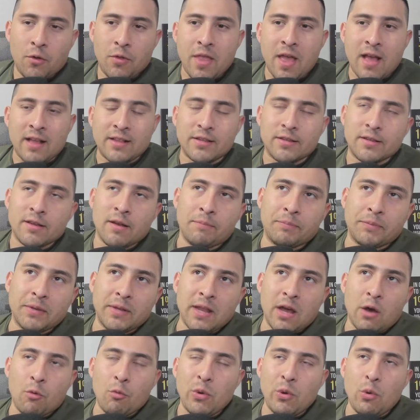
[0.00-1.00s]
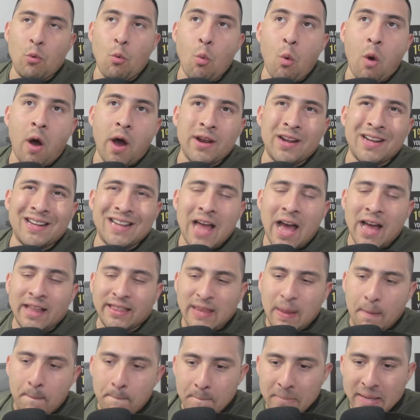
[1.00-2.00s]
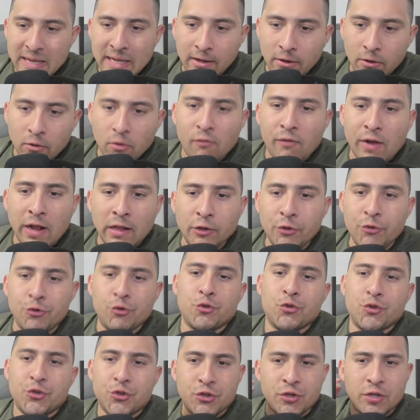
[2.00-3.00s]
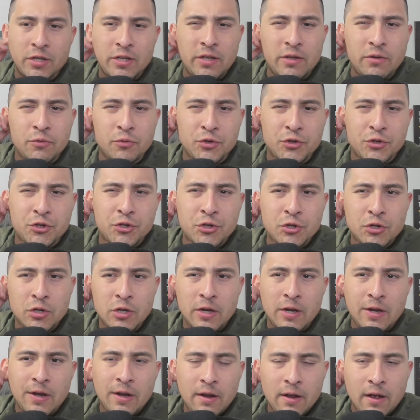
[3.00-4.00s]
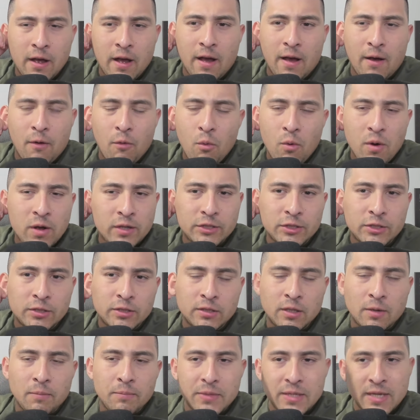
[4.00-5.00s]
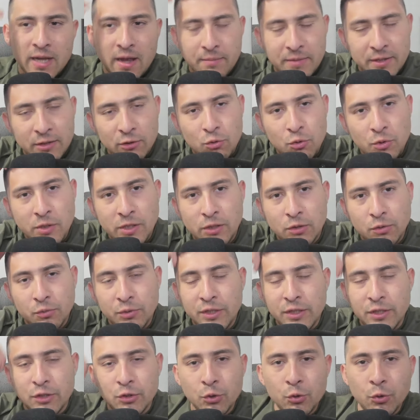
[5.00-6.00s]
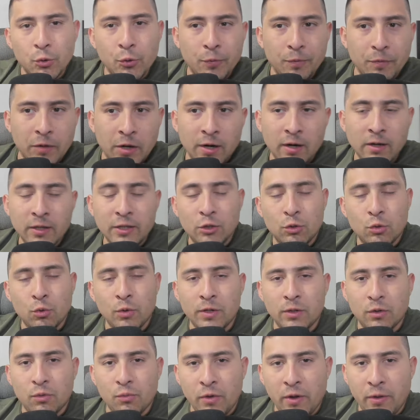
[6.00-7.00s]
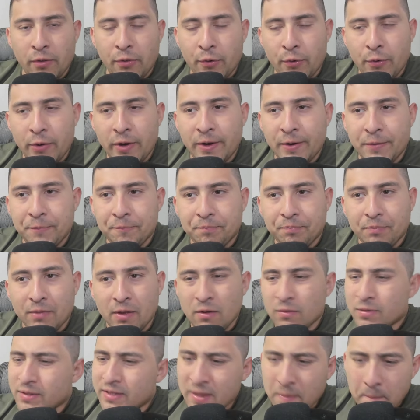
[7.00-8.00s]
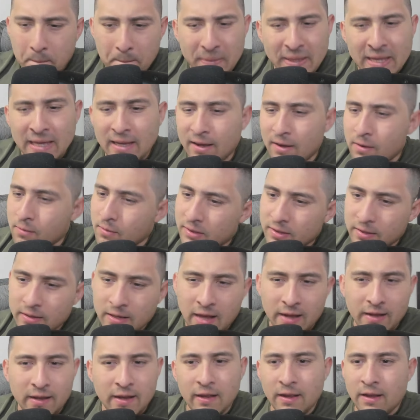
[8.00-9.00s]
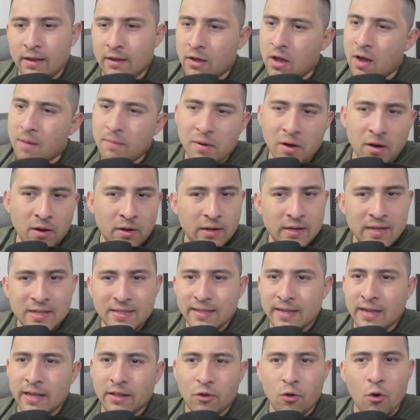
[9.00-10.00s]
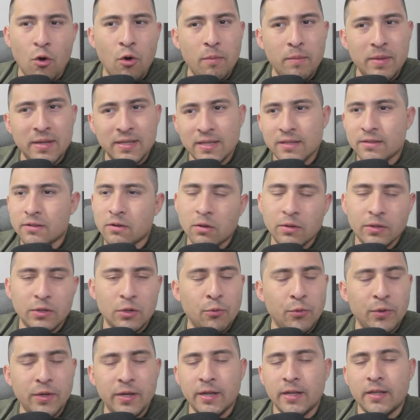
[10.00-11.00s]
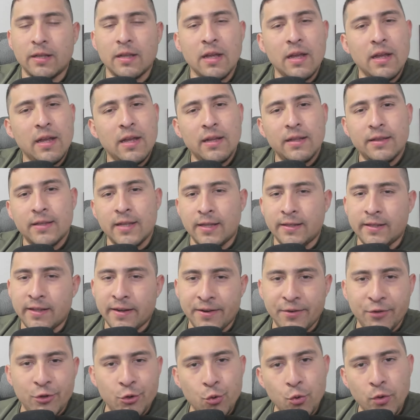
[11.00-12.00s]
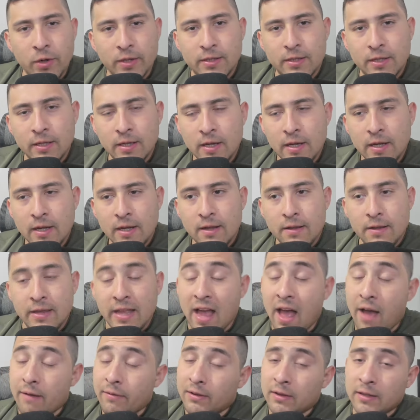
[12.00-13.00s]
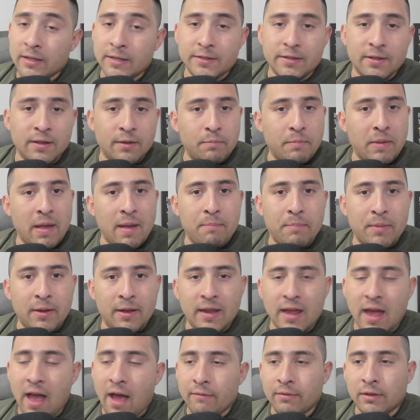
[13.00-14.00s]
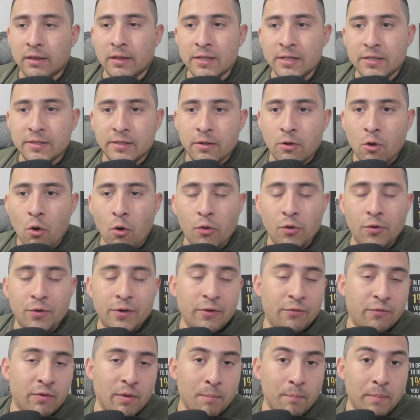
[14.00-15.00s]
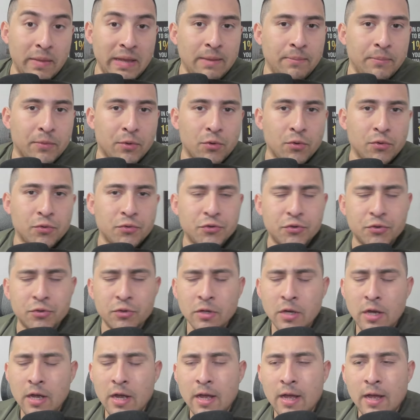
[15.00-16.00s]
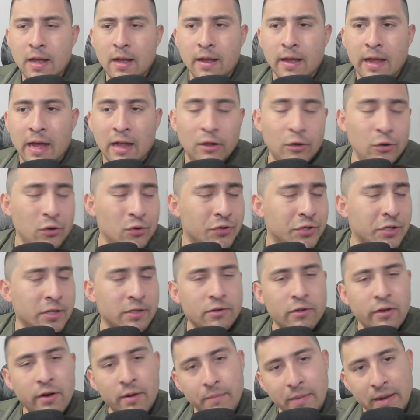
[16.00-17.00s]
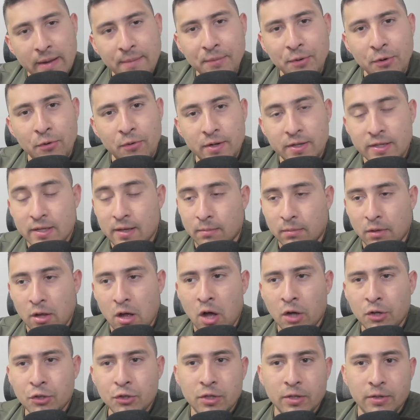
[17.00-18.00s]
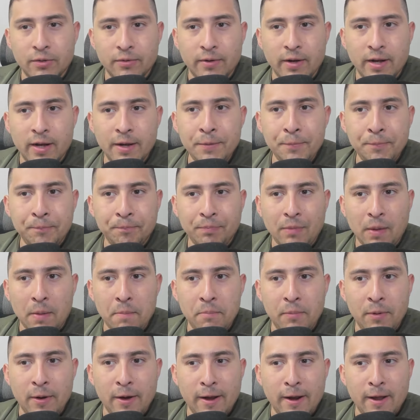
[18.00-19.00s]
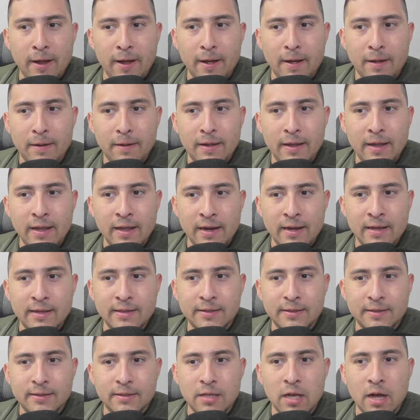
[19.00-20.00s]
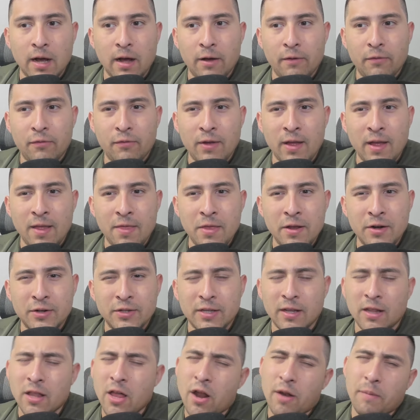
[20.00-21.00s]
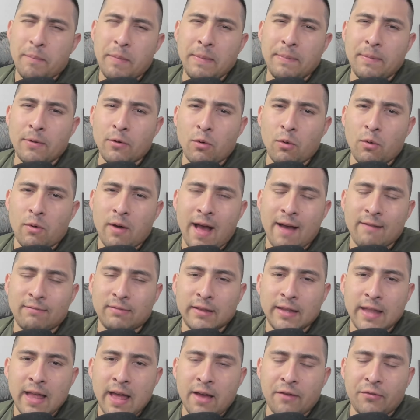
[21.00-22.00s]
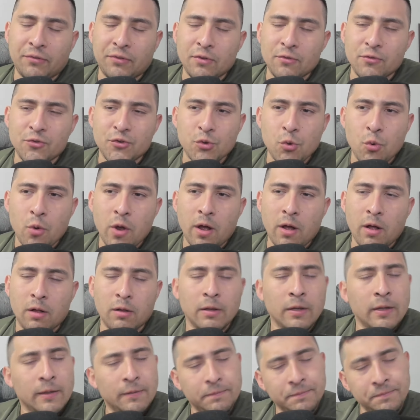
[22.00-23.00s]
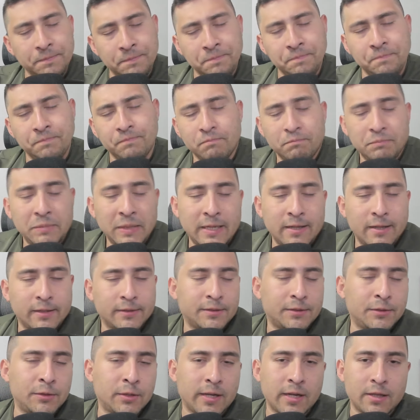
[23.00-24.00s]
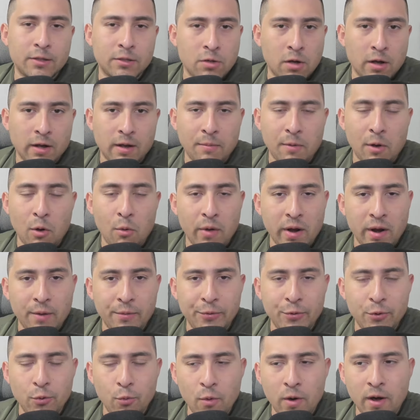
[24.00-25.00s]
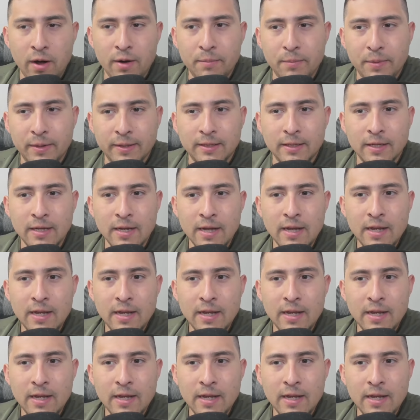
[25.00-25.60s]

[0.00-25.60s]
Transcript: that's something that we wanted at the peak of LUNC, which was sometime in 2022, early 2023. It was the peak. It was like, come on, let's get Coinbase. That's the only thing we need. They didn't do it. They haven't listed Pepe. They haven't listed other different meme coins. LUNC is not a meme coin. It's a blockchain, right? But it is tough. And there's a lot of people who have left as well because you can talk about whatever you want. But